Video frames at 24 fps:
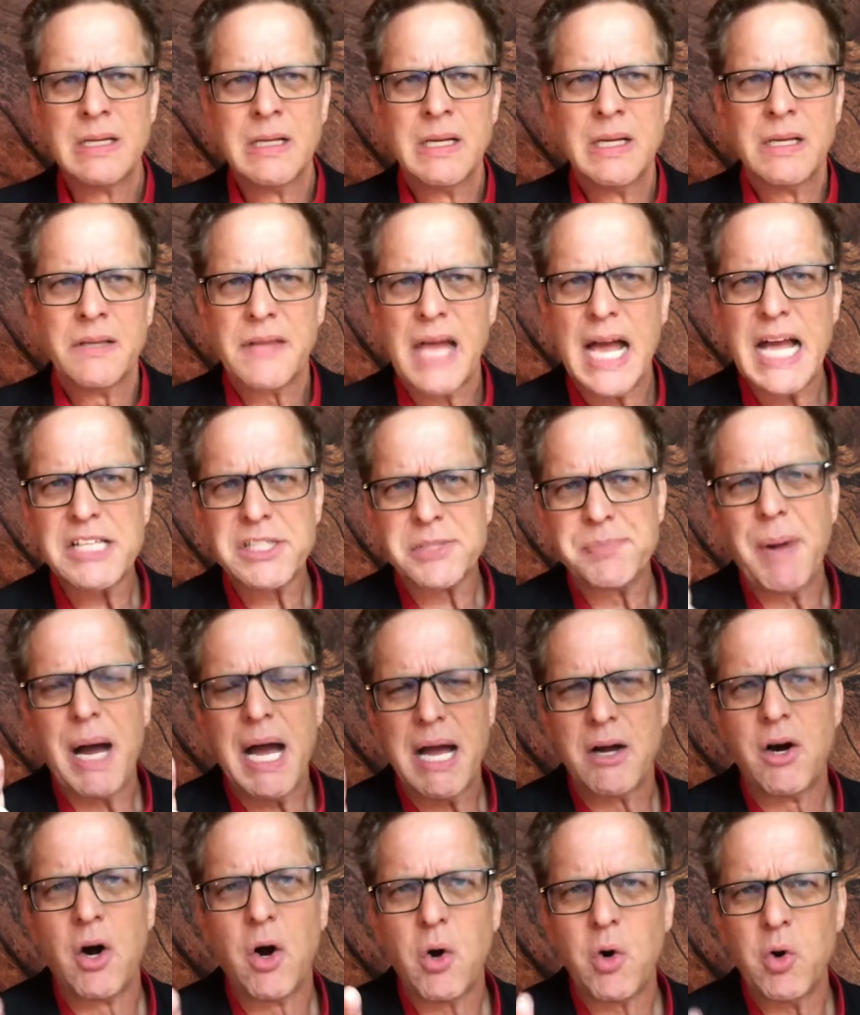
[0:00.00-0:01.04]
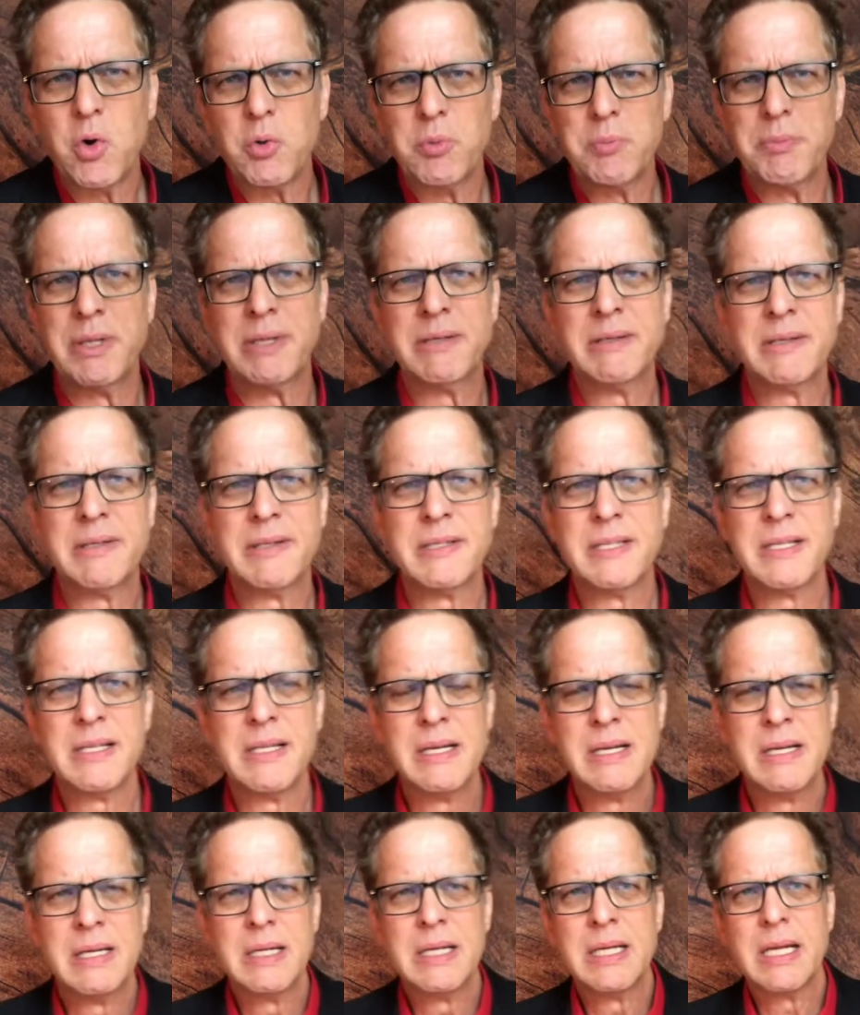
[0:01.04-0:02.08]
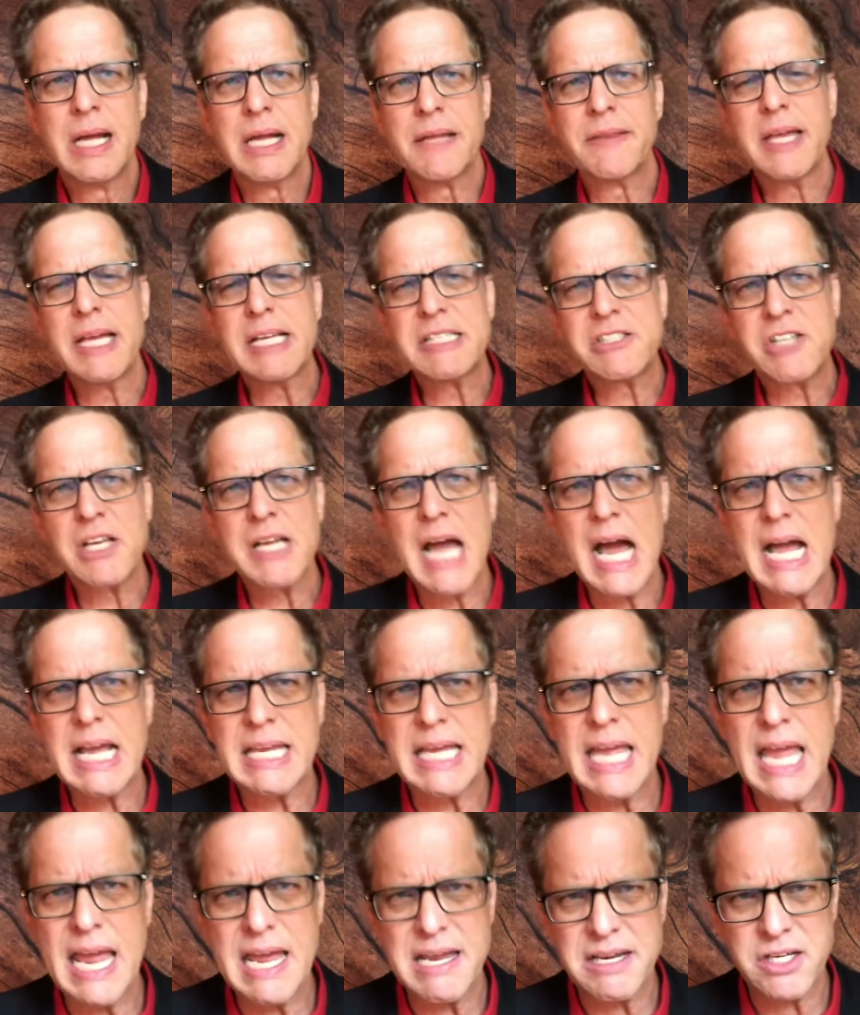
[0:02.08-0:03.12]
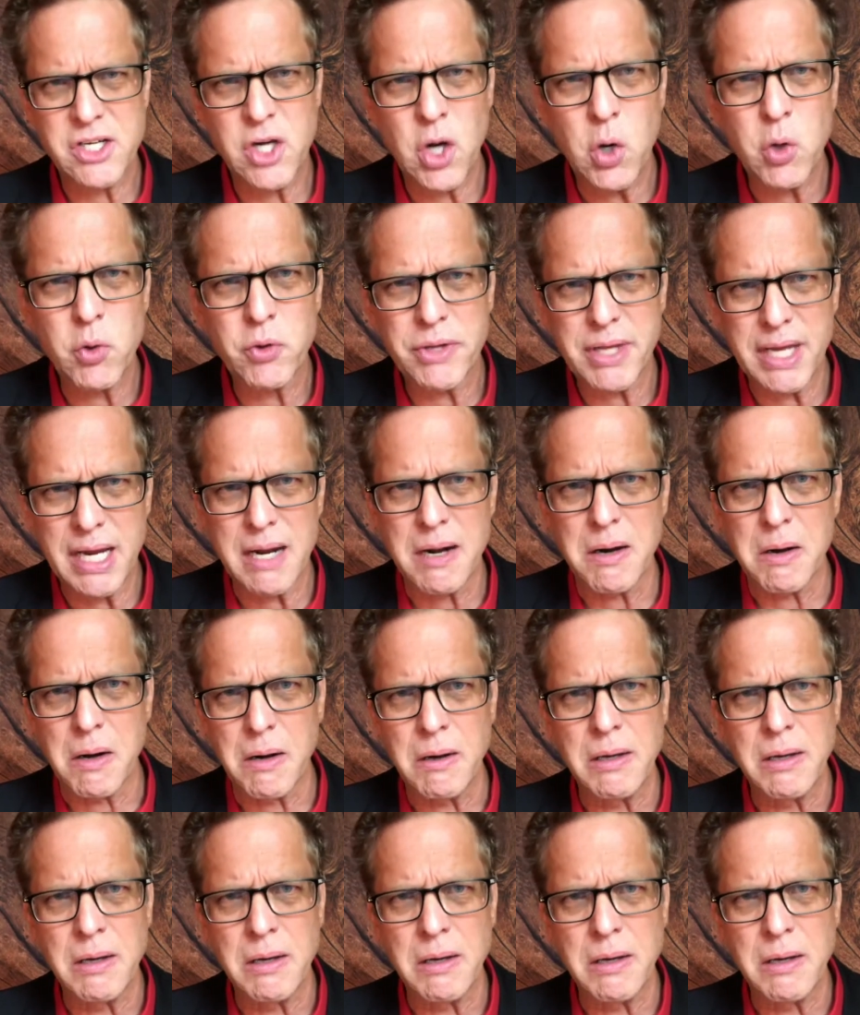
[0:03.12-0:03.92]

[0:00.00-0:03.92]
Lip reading: that's my home. And they say I can't go there.